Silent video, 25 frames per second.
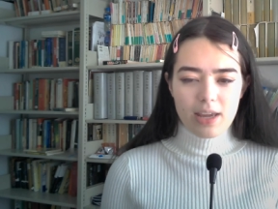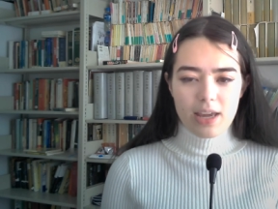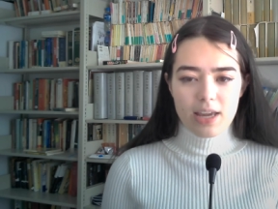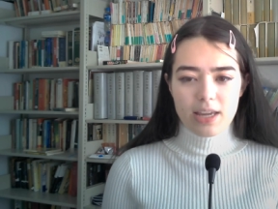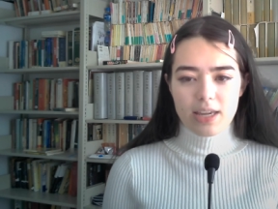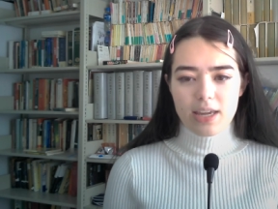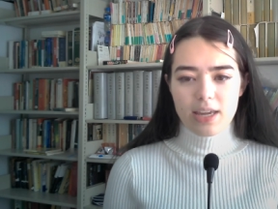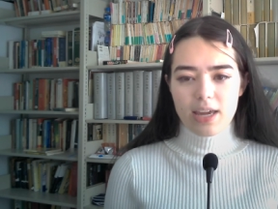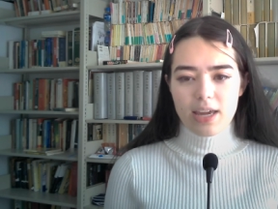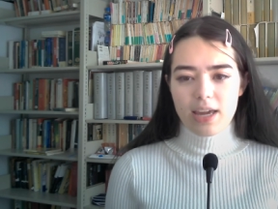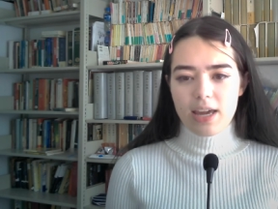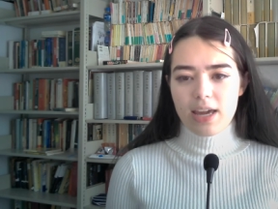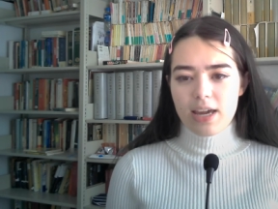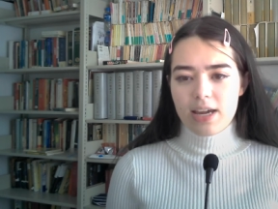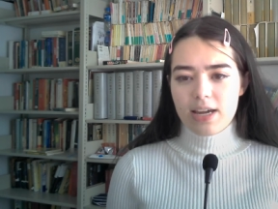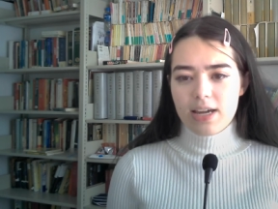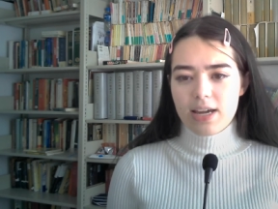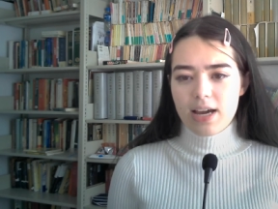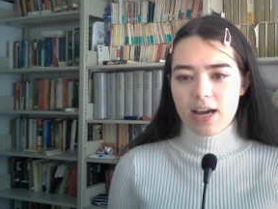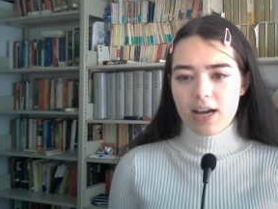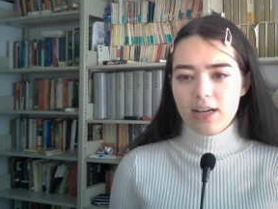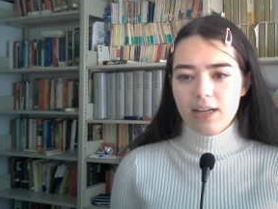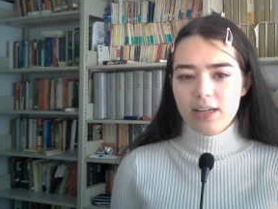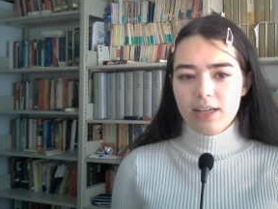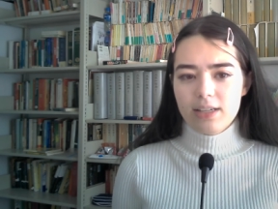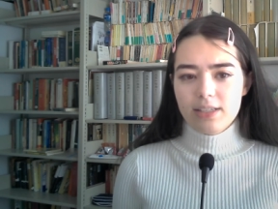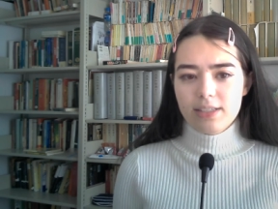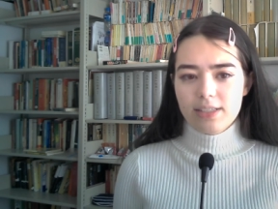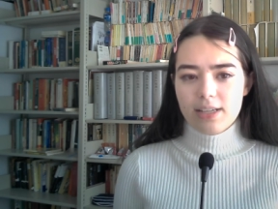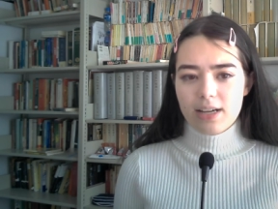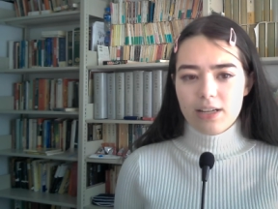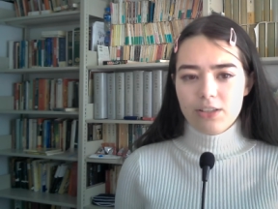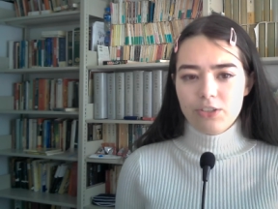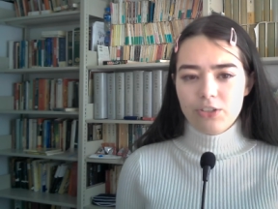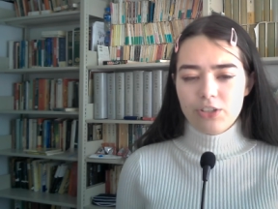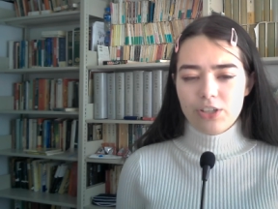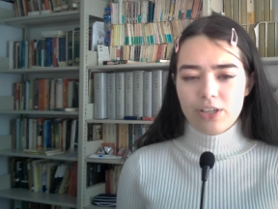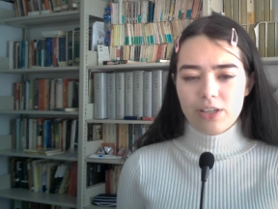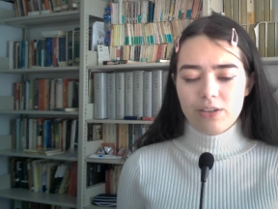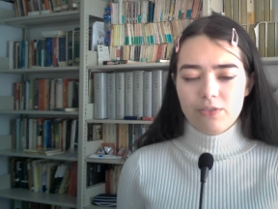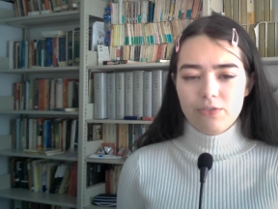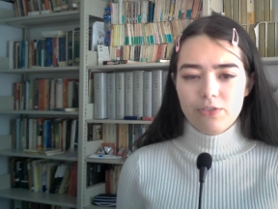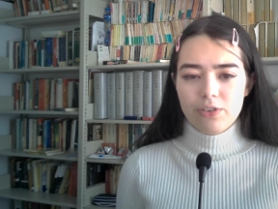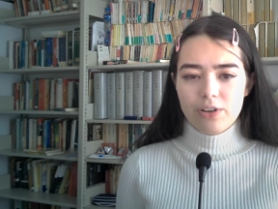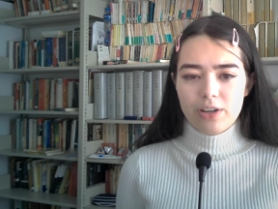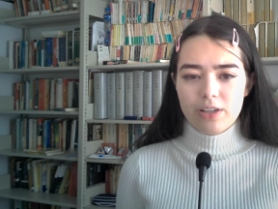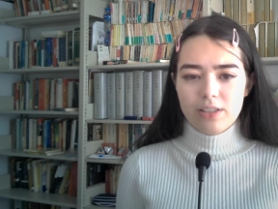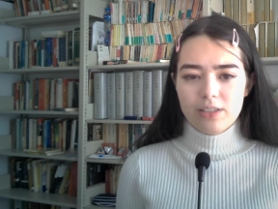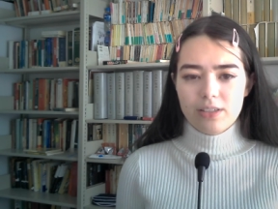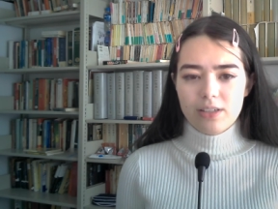aka Hanka Sanjin, for
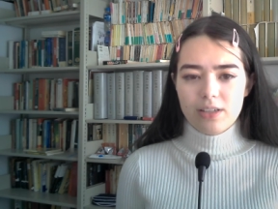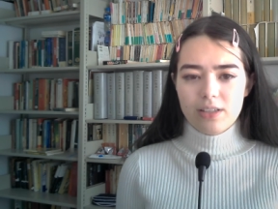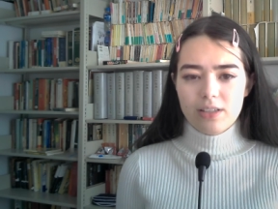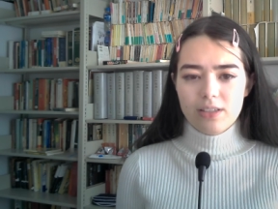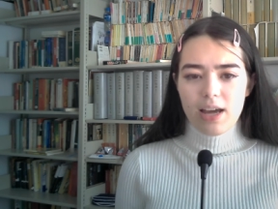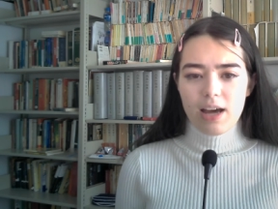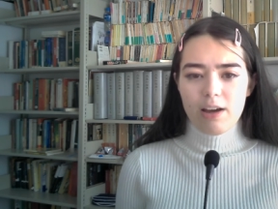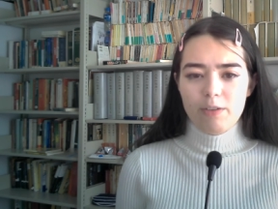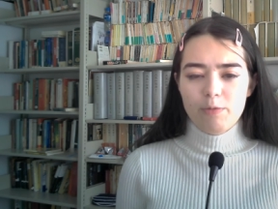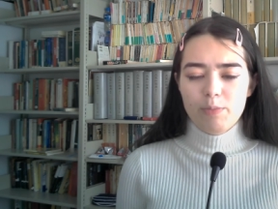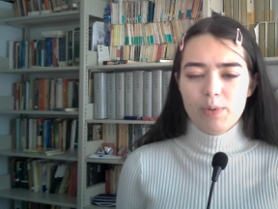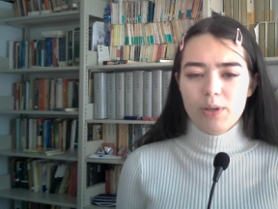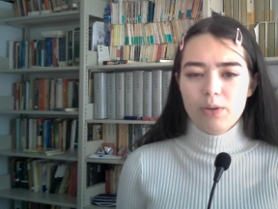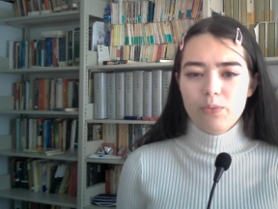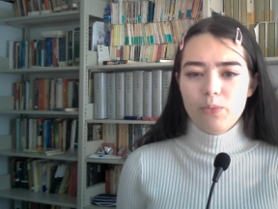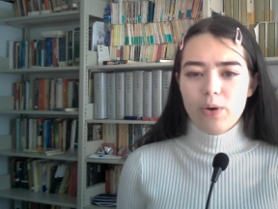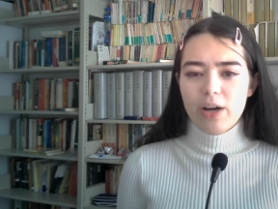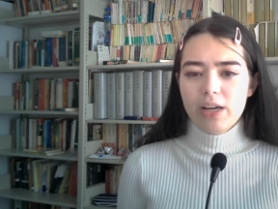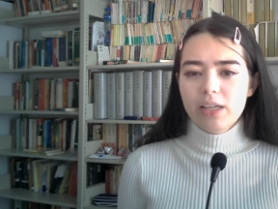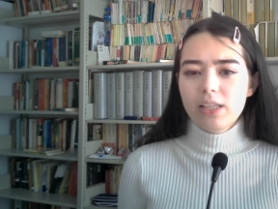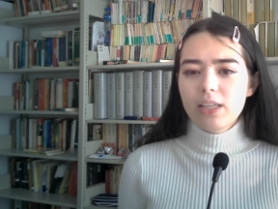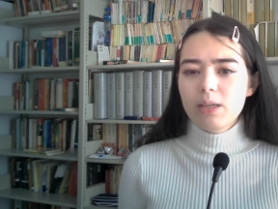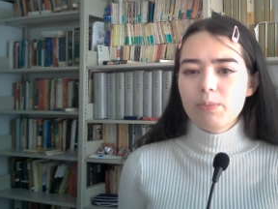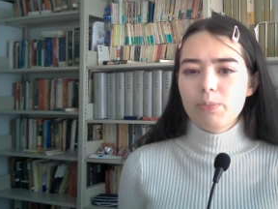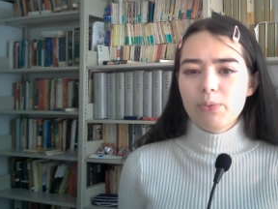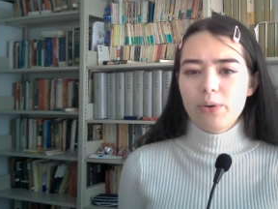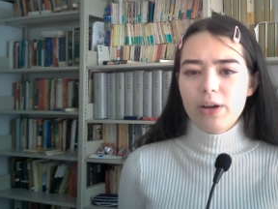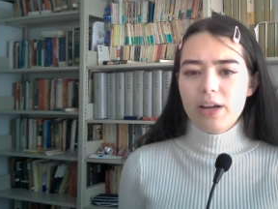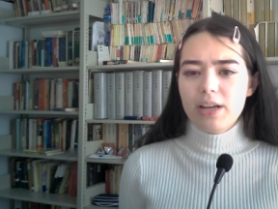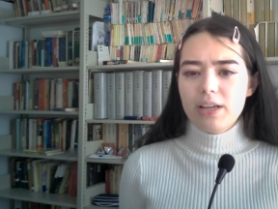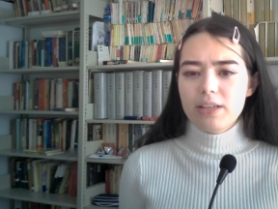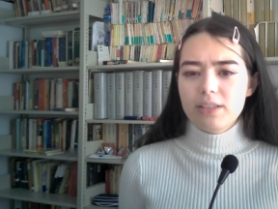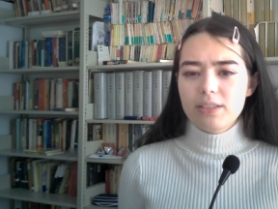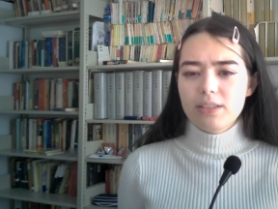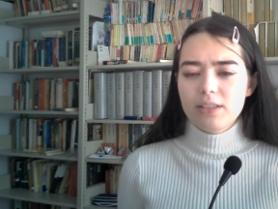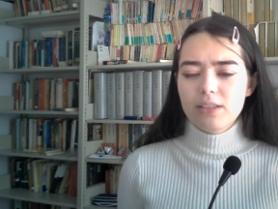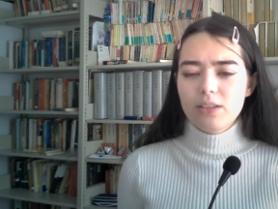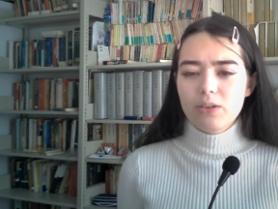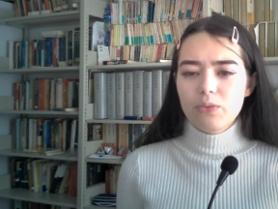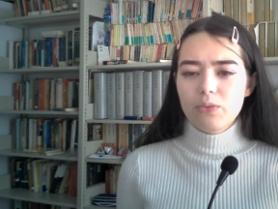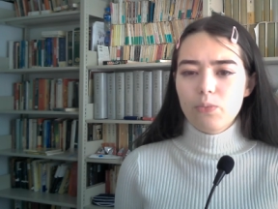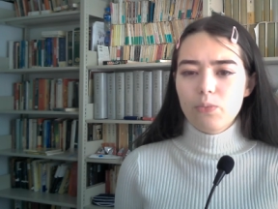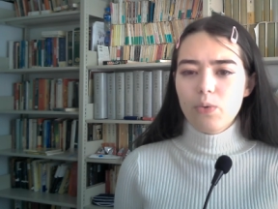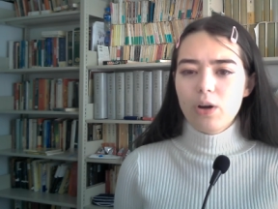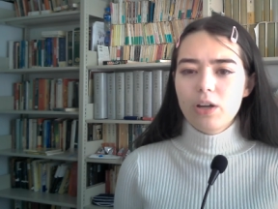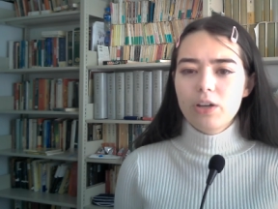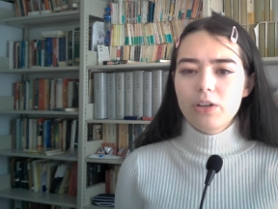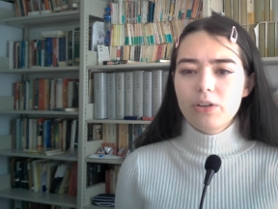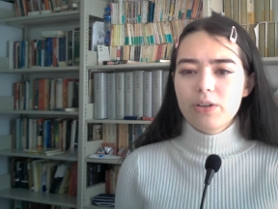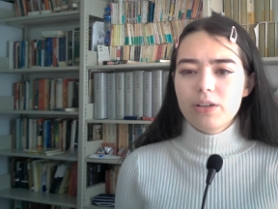instance, have been widely praised, and the
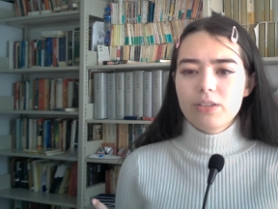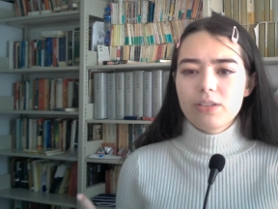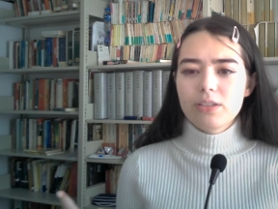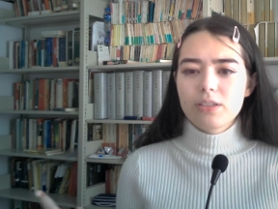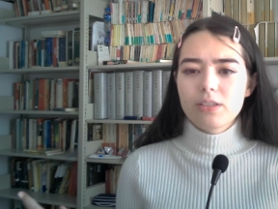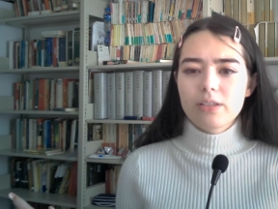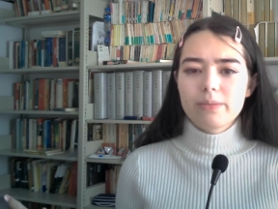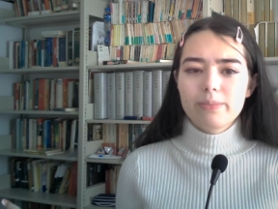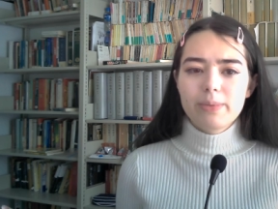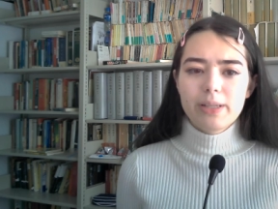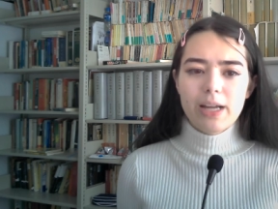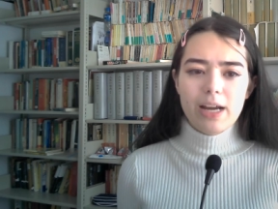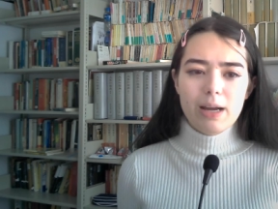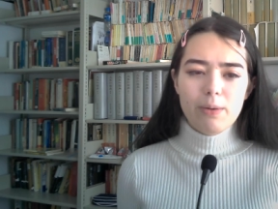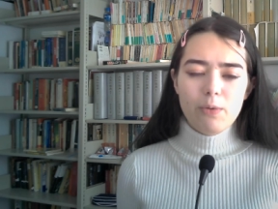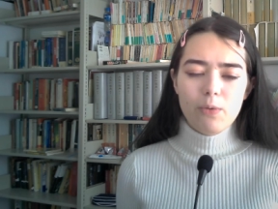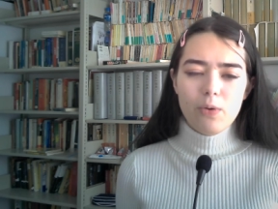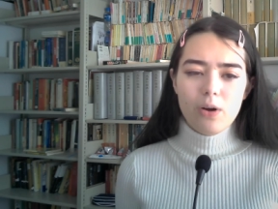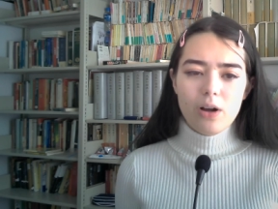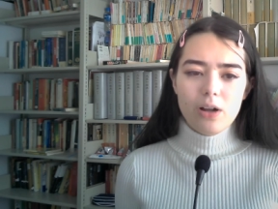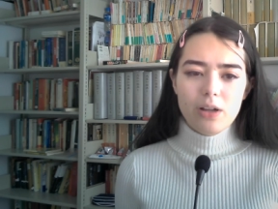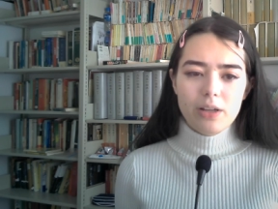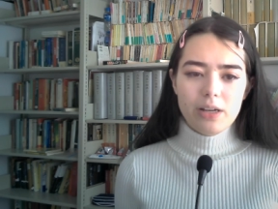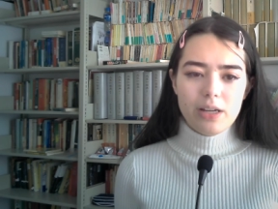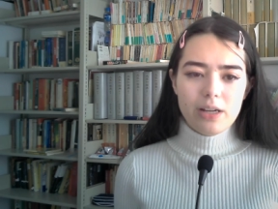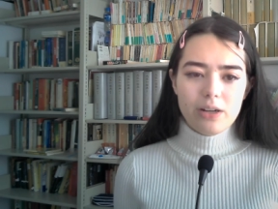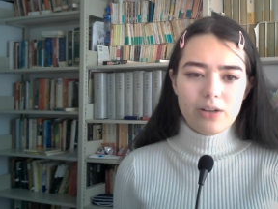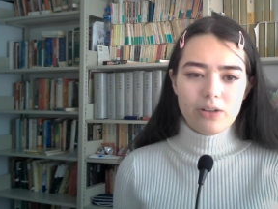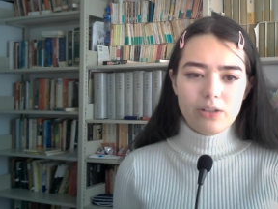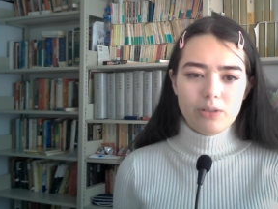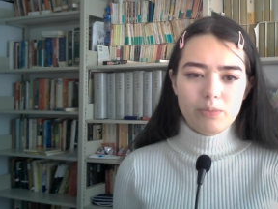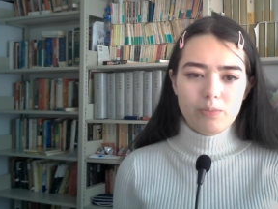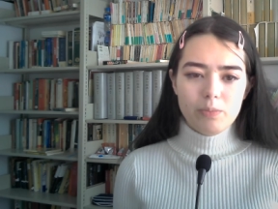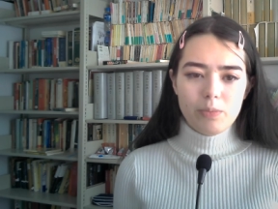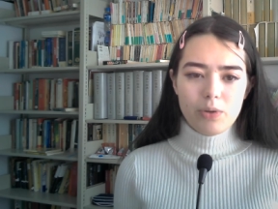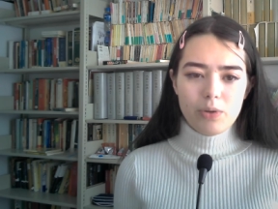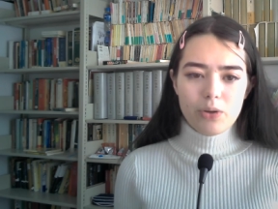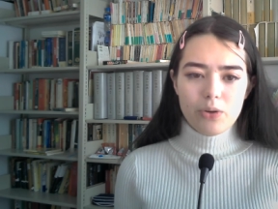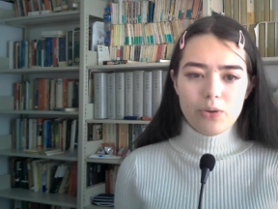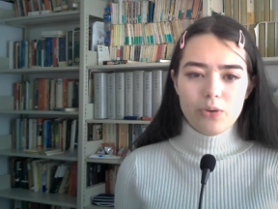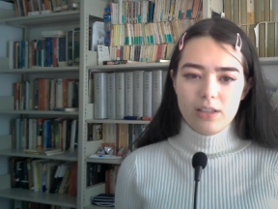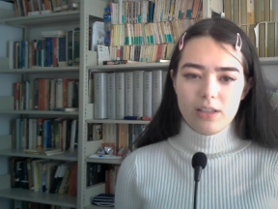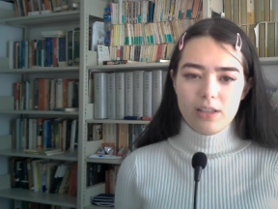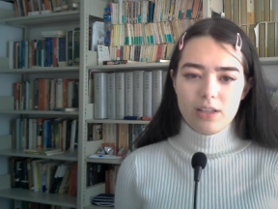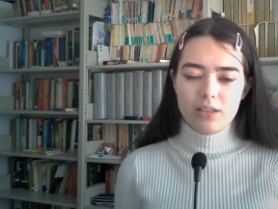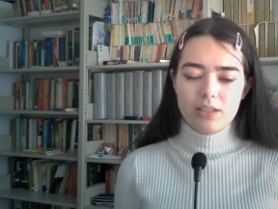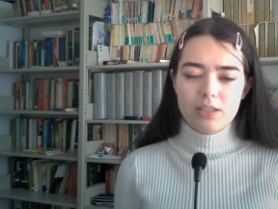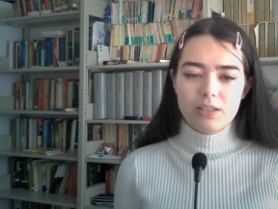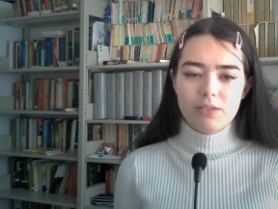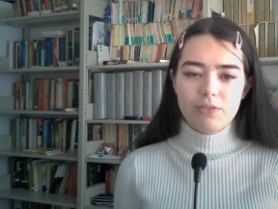wondrous, sublime quality called mule
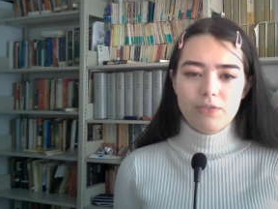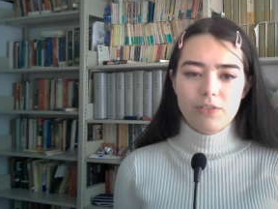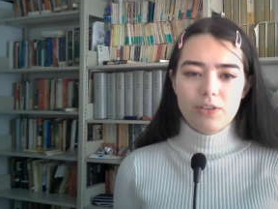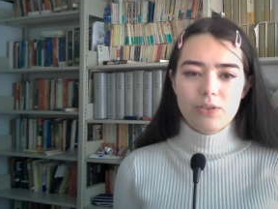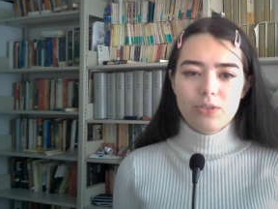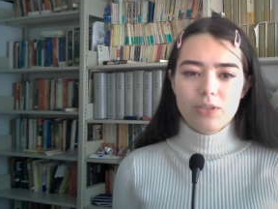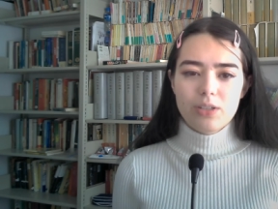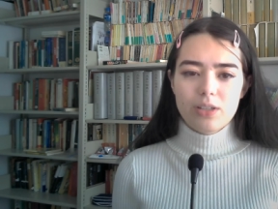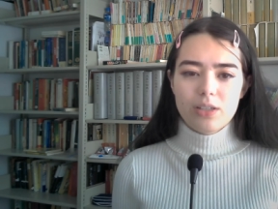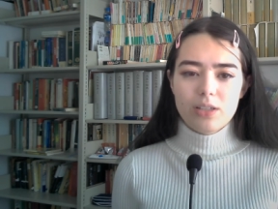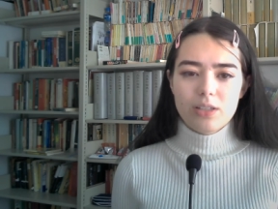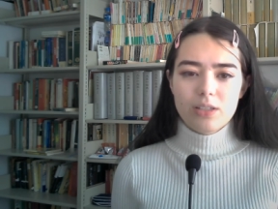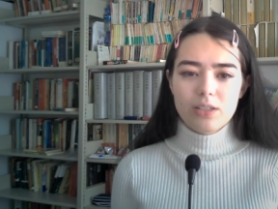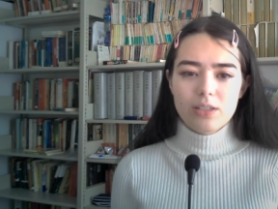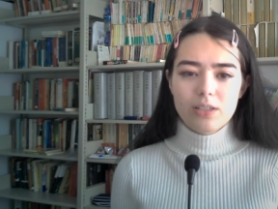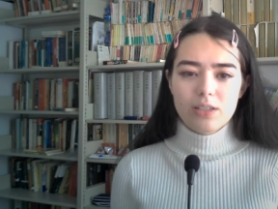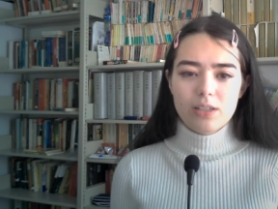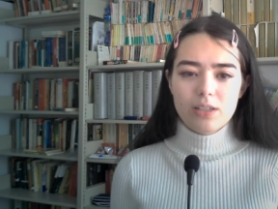that suffuses